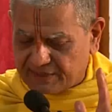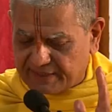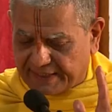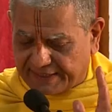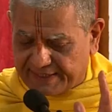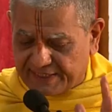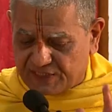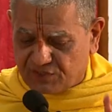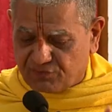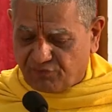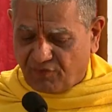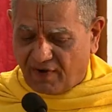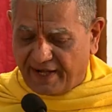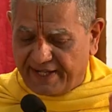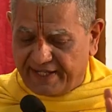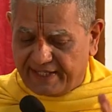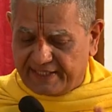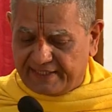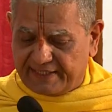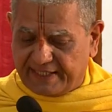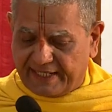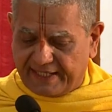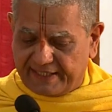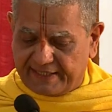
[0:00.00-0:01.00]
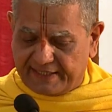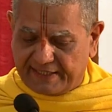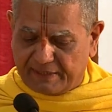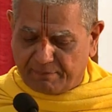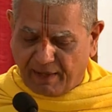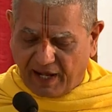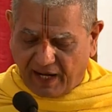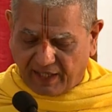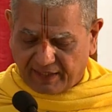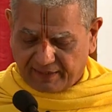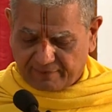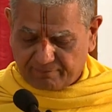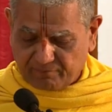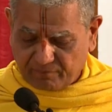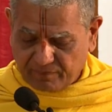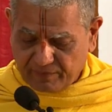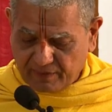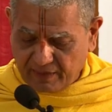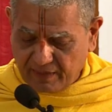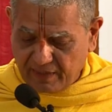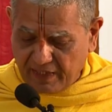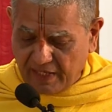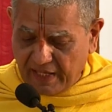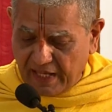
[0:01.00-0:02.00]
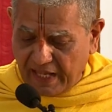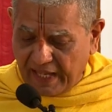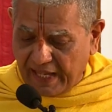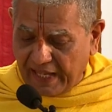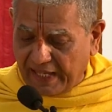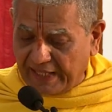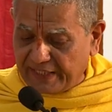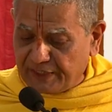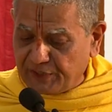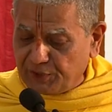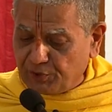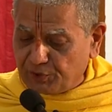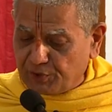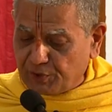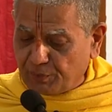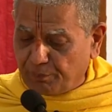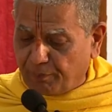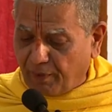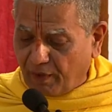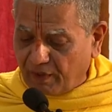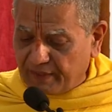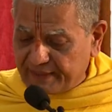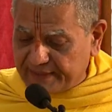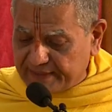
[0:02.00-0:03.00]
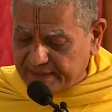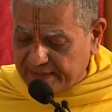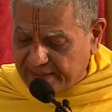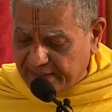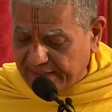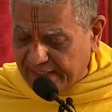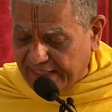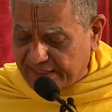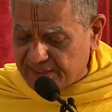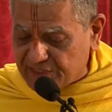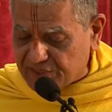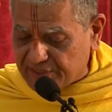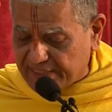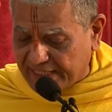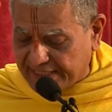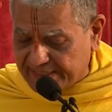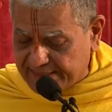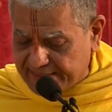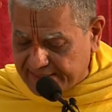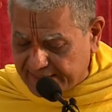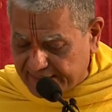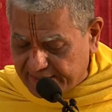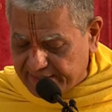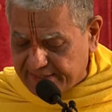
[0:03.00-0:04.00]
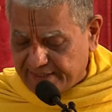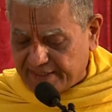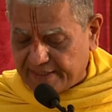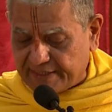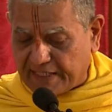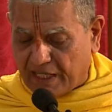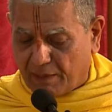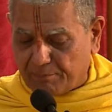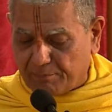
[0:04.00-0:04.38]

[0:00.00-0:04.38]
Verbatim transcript: satisfied that demand. And due to political and sectarian